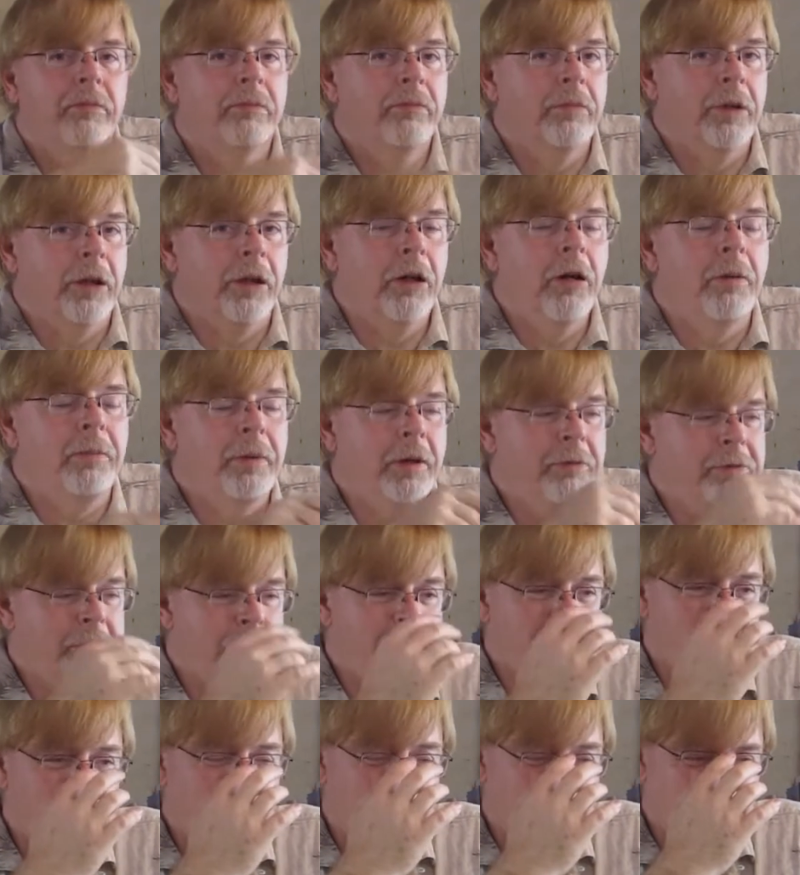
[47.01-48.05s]
the group, I was
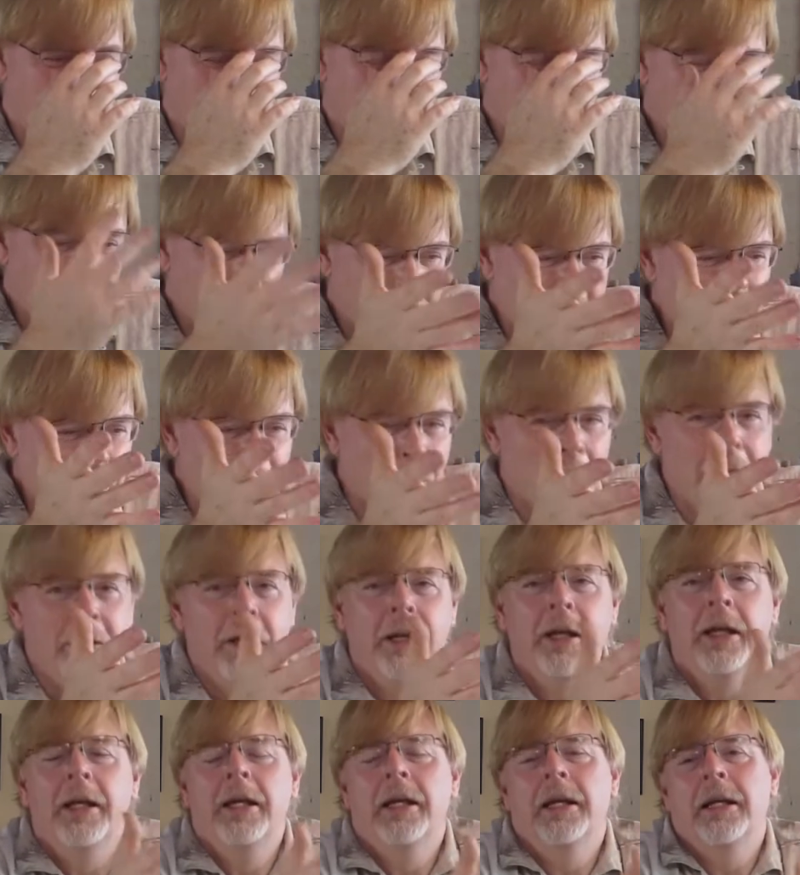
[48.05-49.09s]
going to say, well, look, you know,
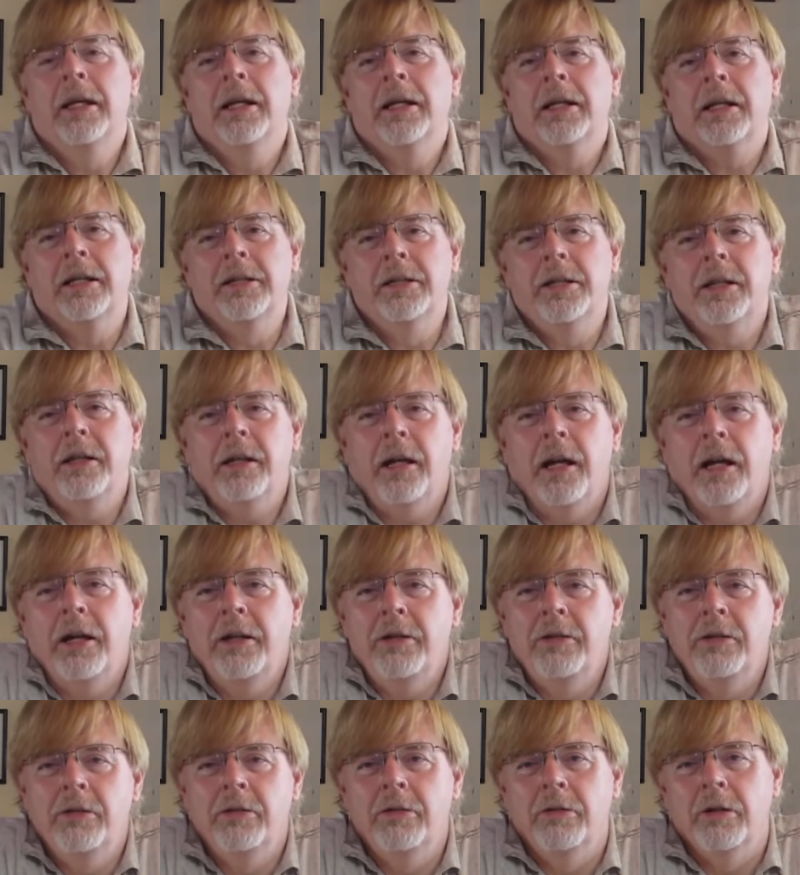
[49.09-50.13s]
consider how
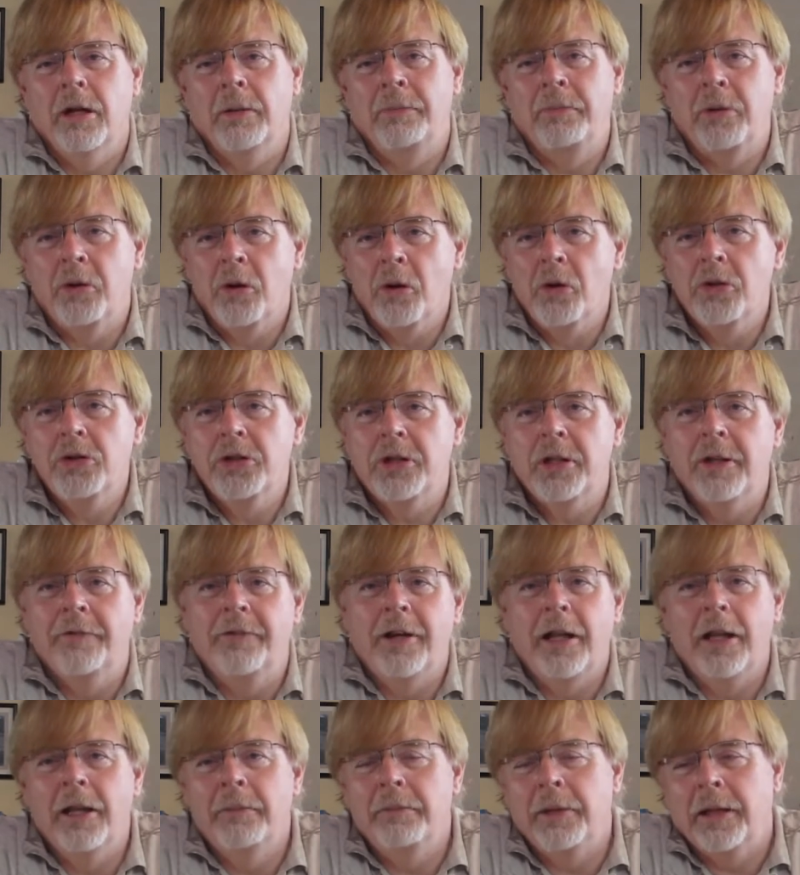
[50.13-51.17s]
you approach
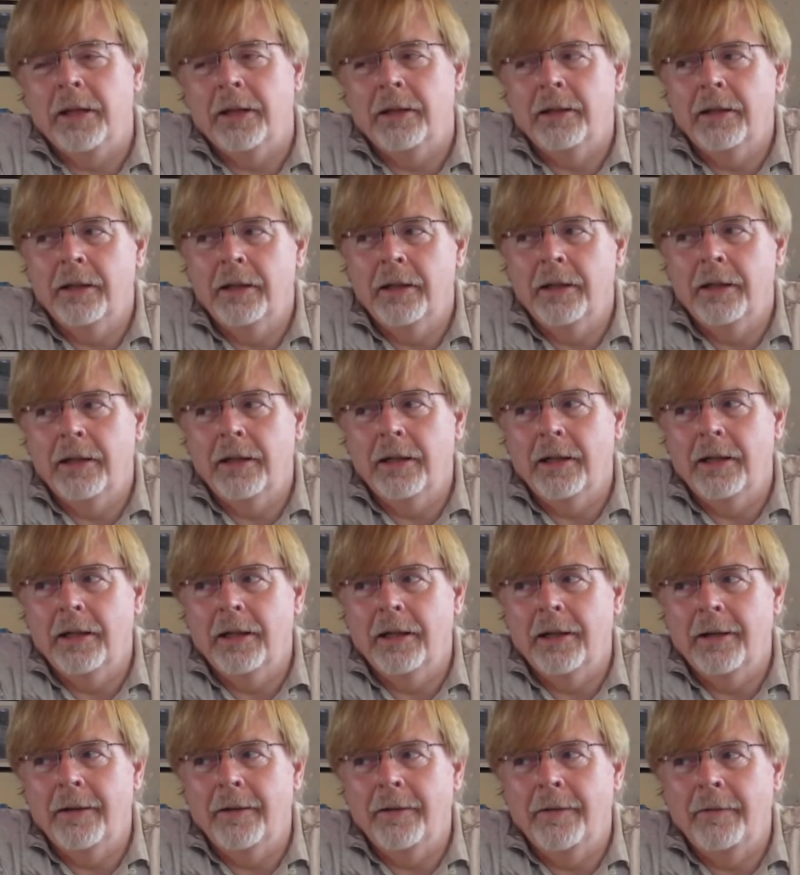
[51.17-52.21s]
developing
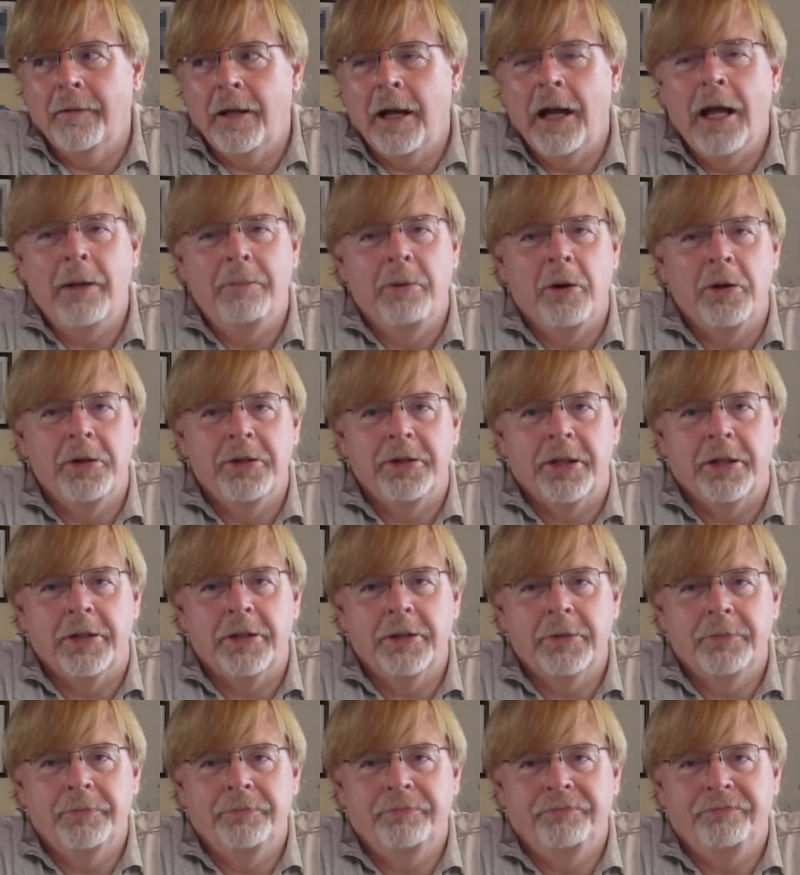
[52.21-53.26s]
a
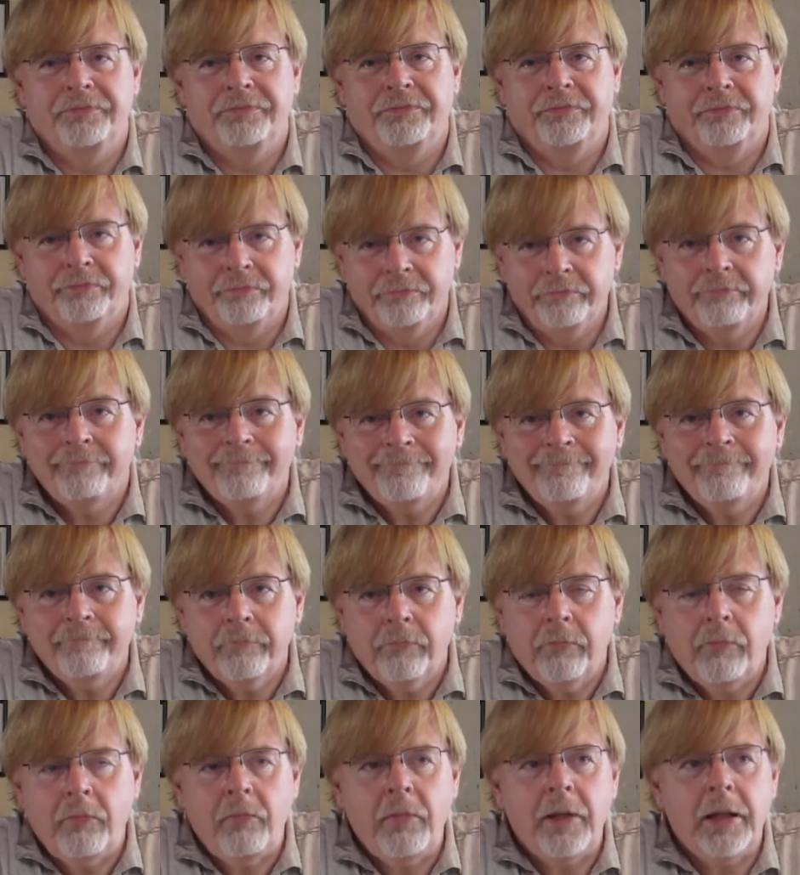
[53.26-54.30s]
hypothesis,
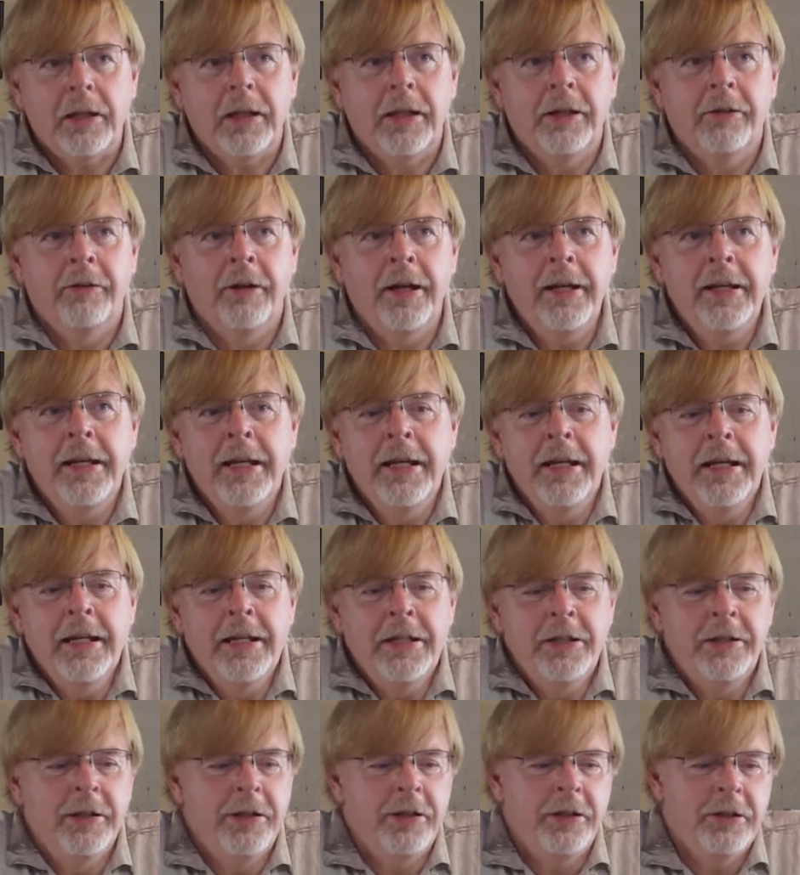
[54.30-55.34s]
right?
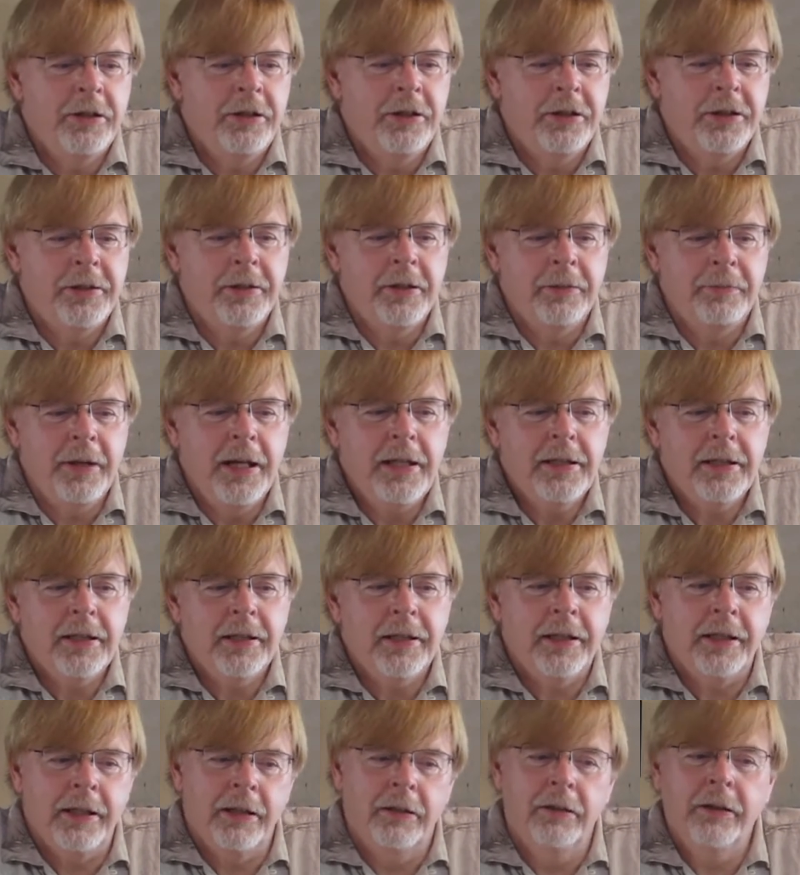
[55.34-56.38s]
You
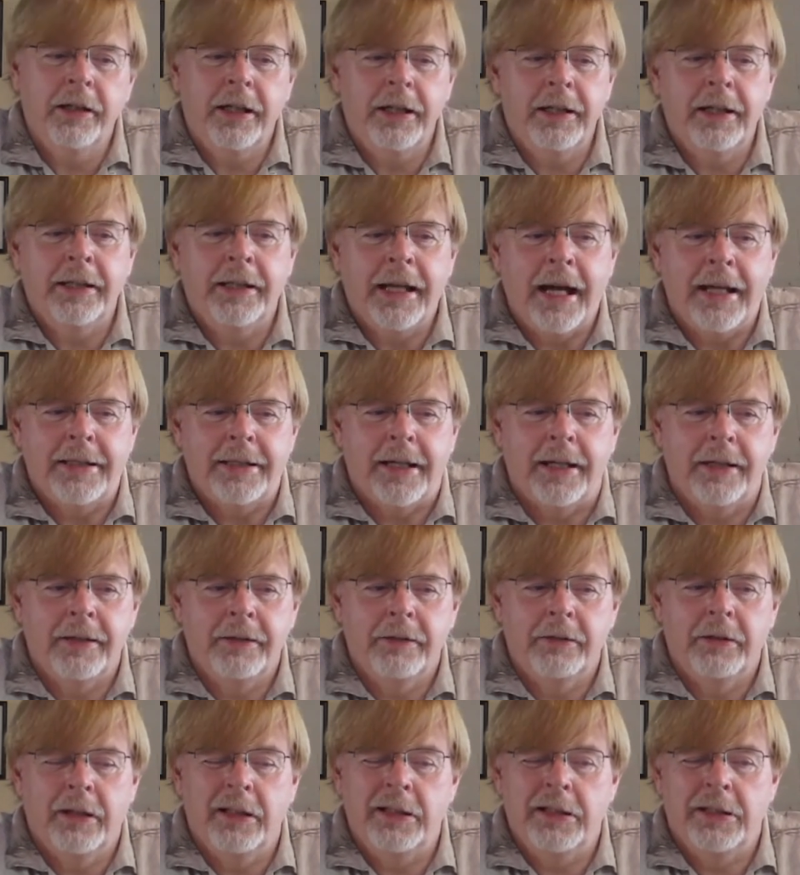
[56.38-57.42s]
basically, you look at the data
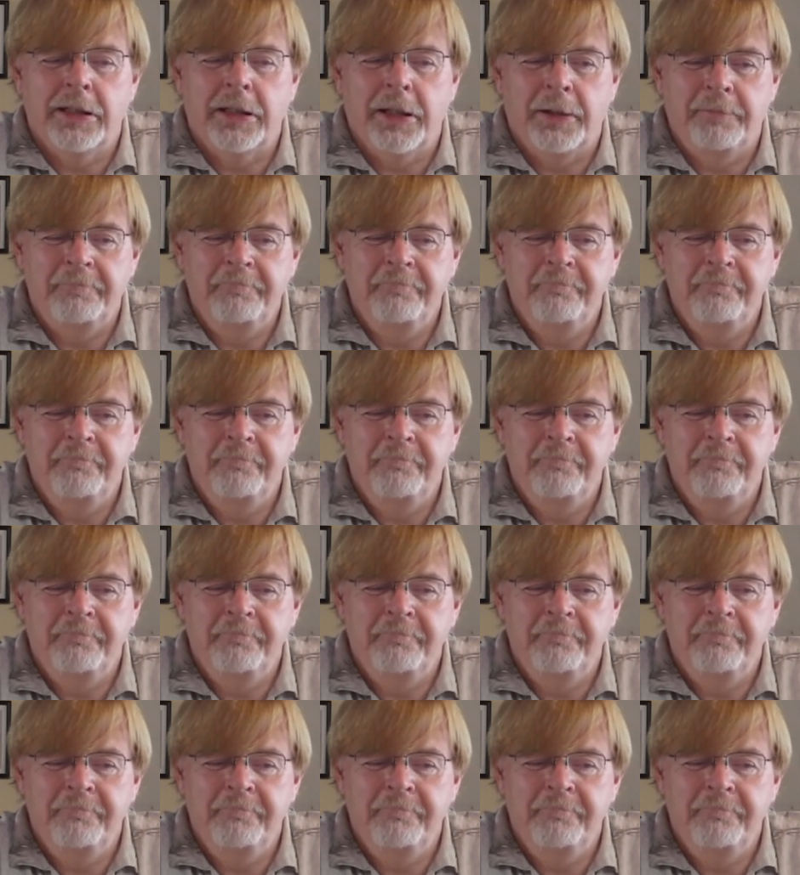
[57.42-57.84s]
and you say,